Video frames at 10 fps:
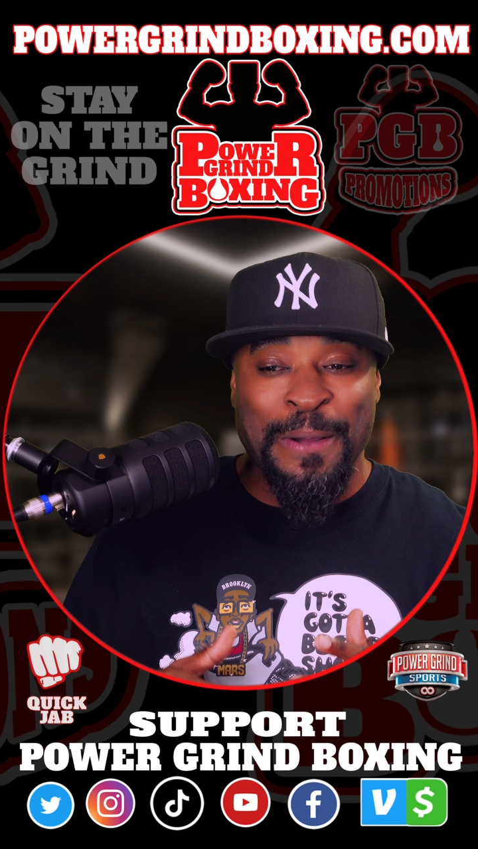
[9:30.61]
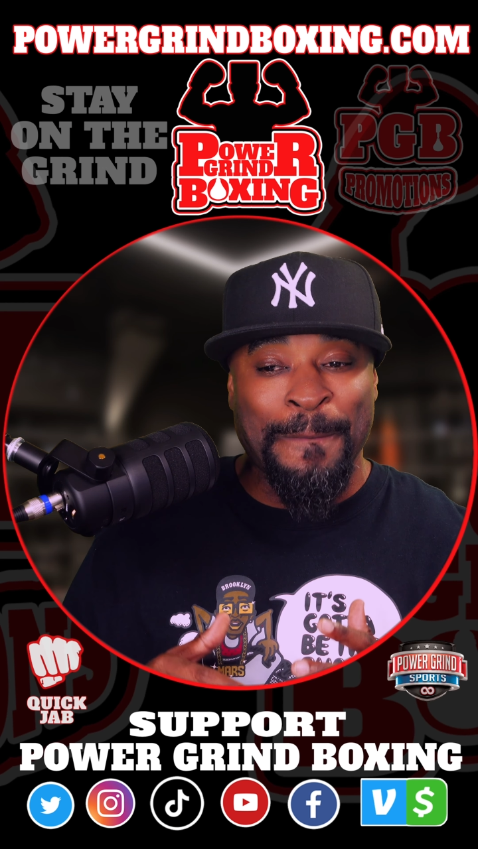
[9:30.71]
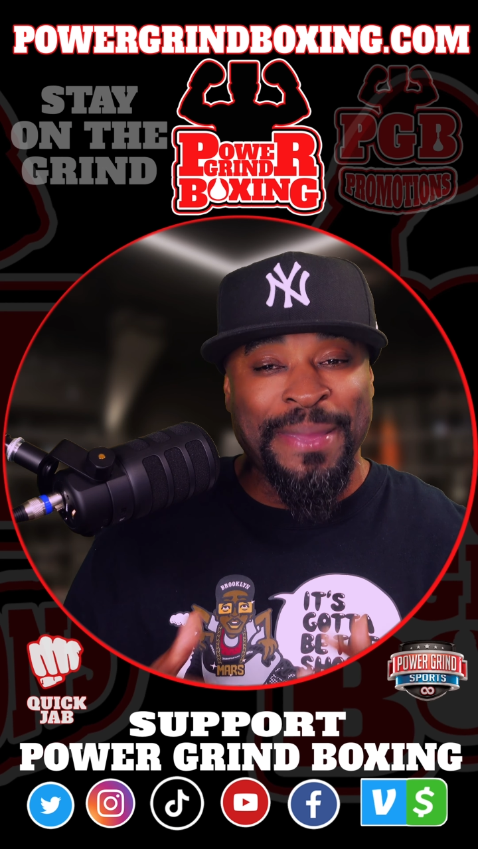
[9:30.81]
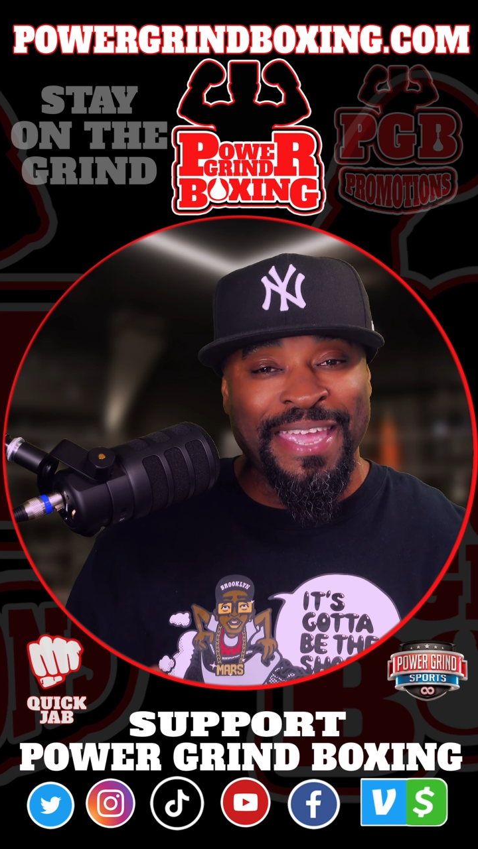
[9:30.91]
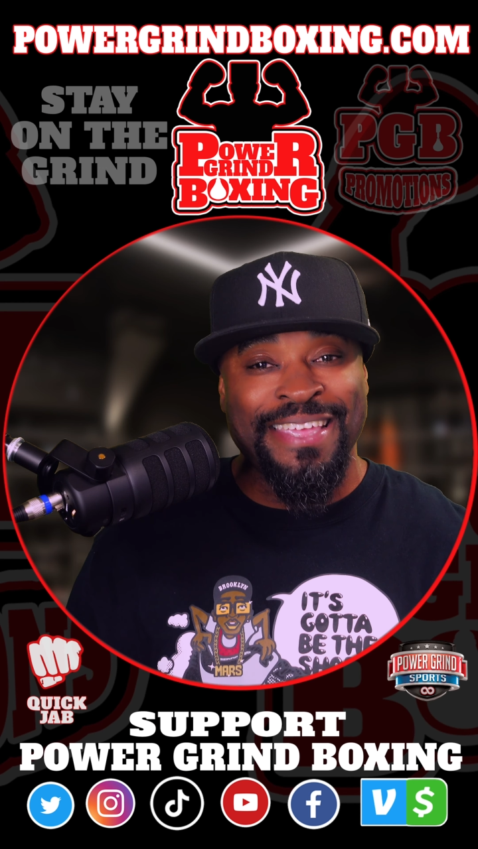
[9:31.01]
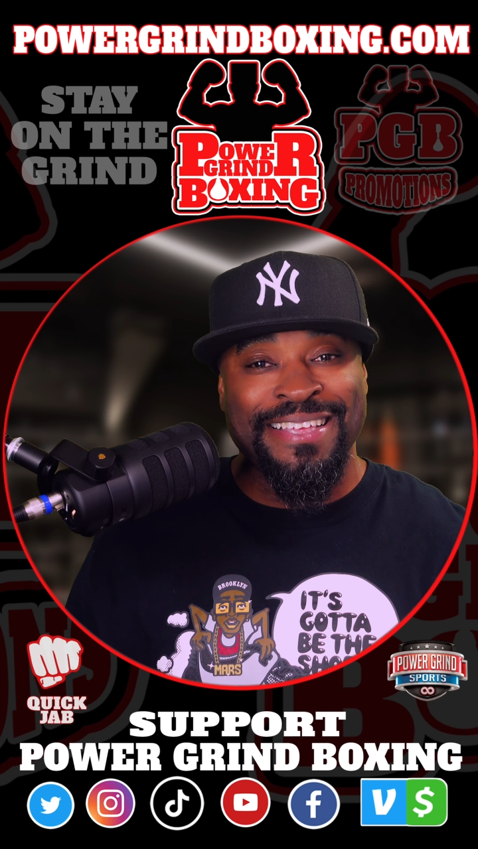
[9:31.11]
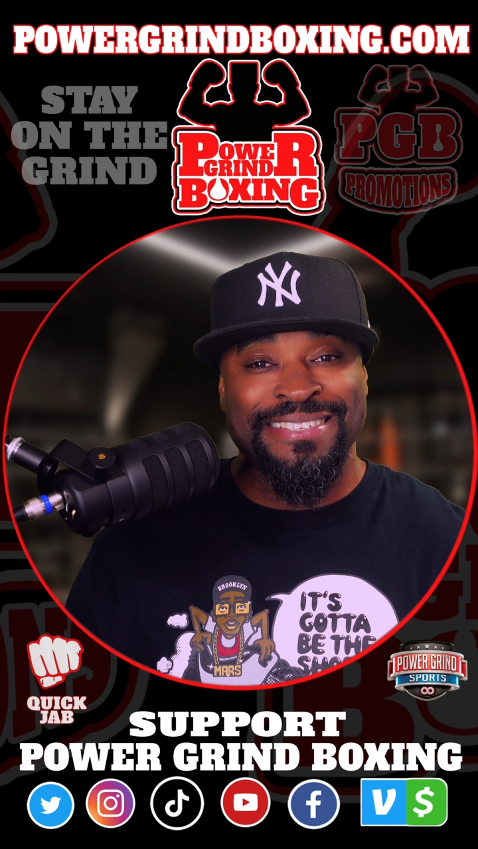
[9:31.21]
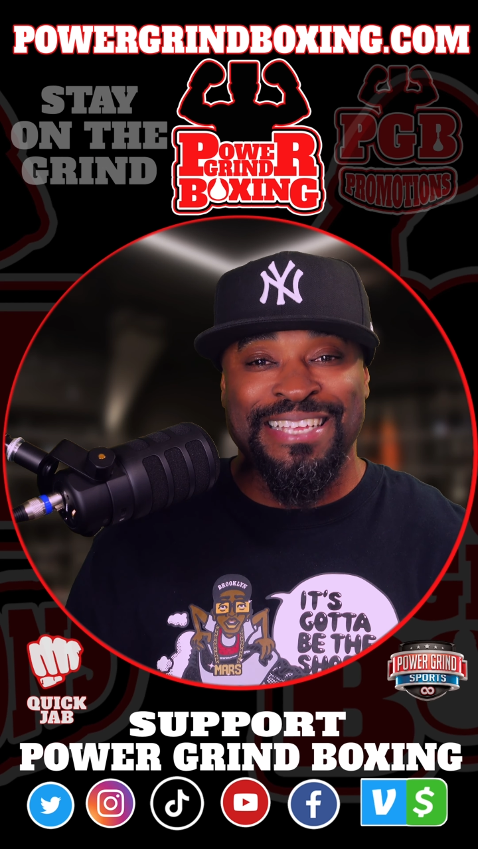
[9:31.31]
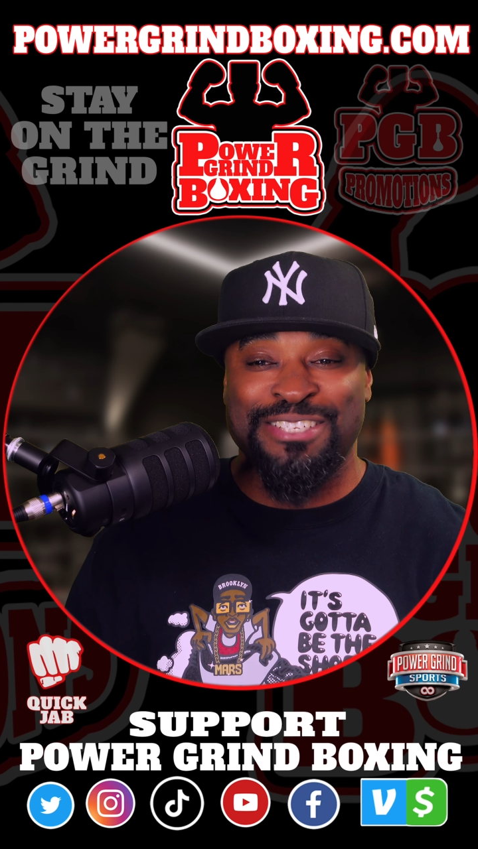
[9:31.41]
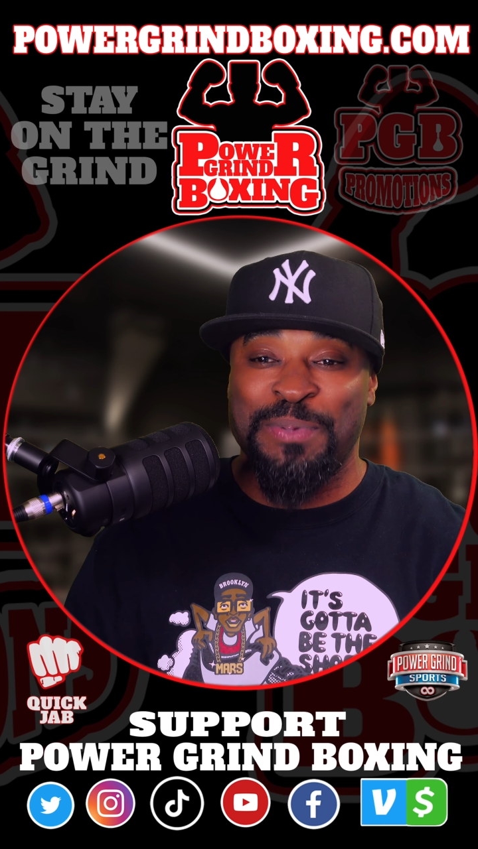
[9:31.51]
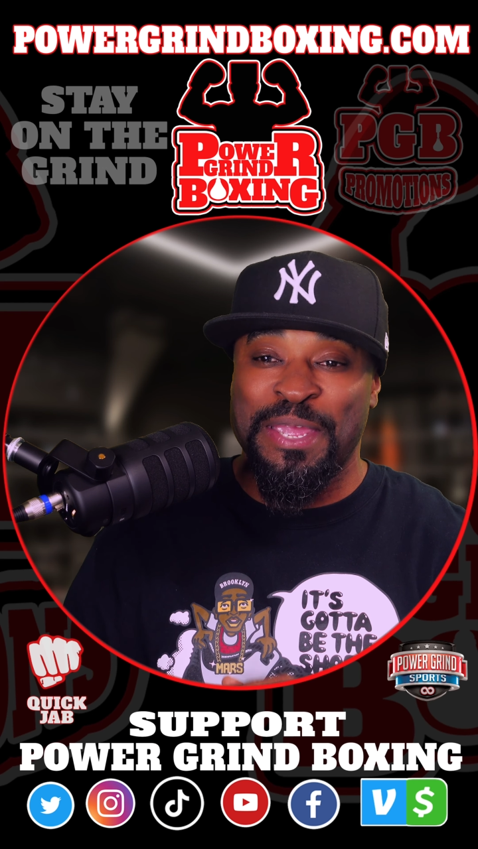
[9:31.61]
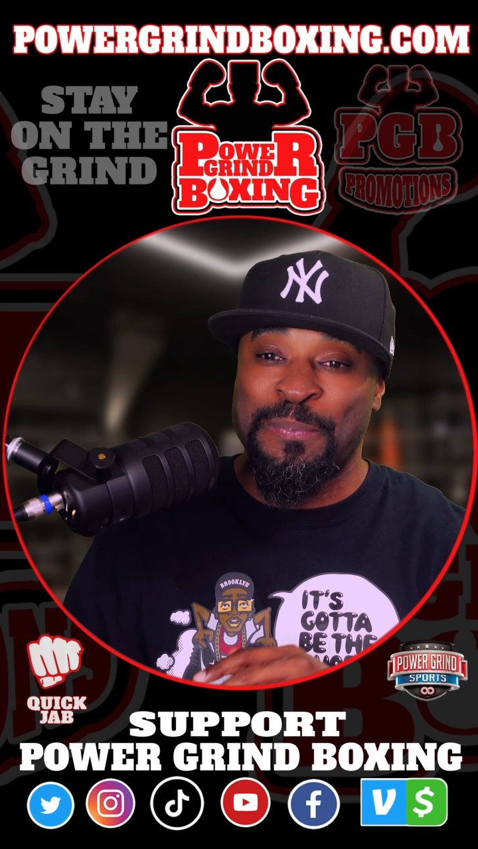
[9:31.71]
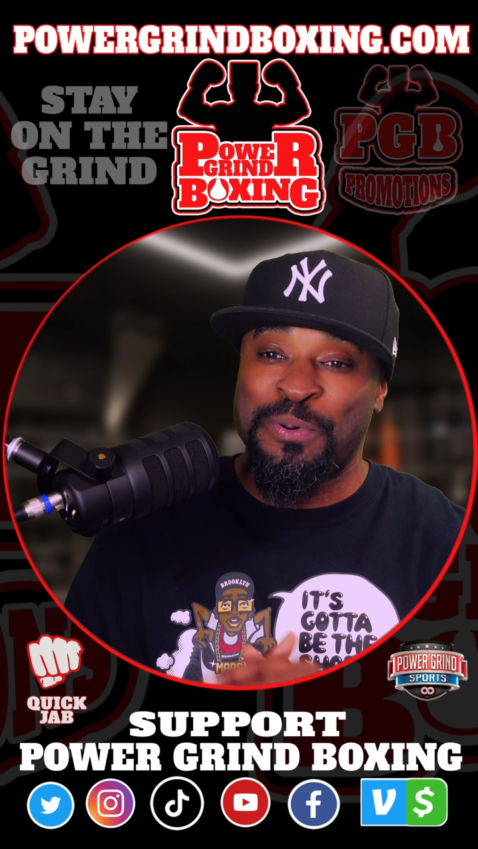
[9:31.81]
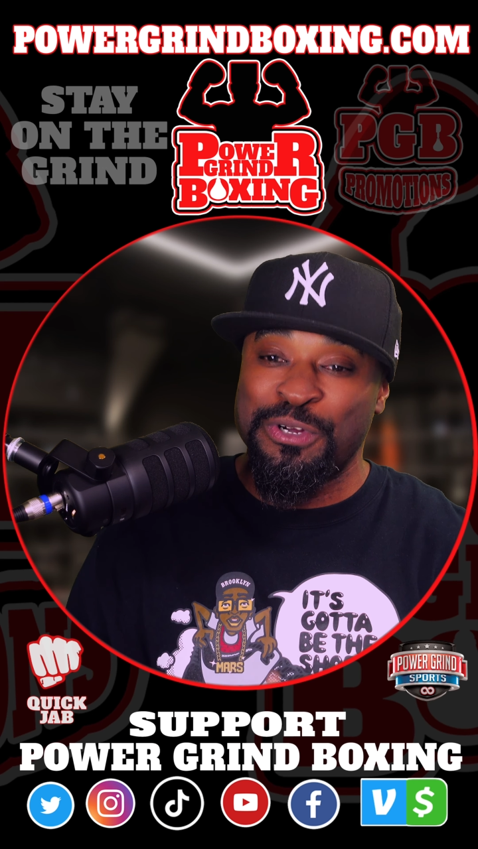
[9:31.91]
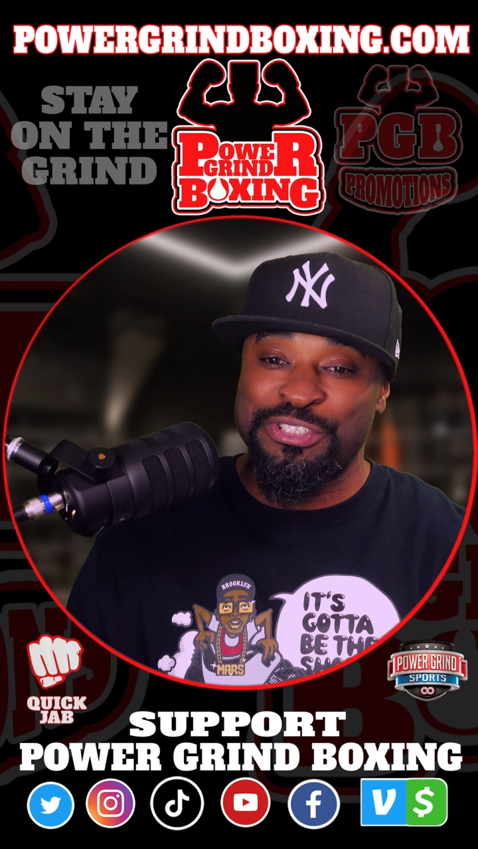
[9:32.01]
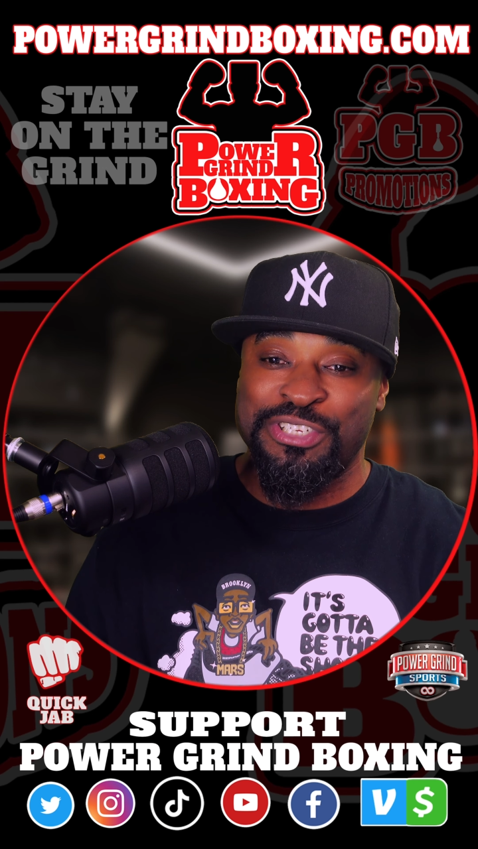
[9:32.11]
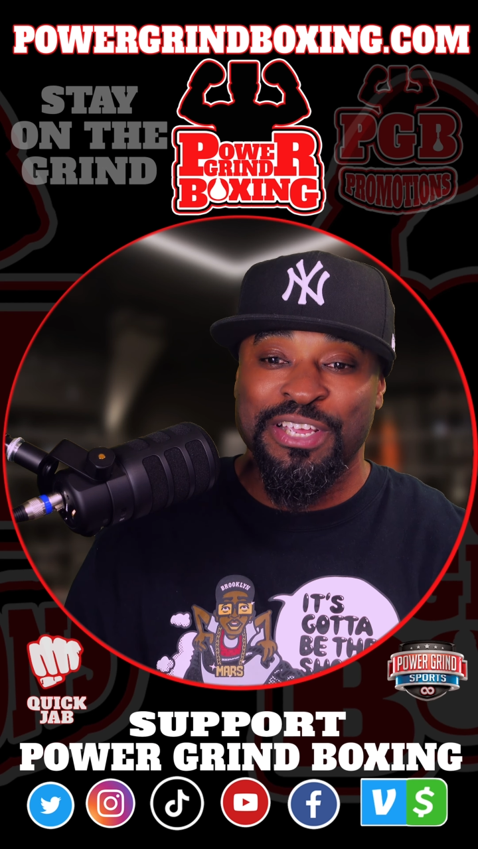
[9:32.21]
opinions that's being pushed.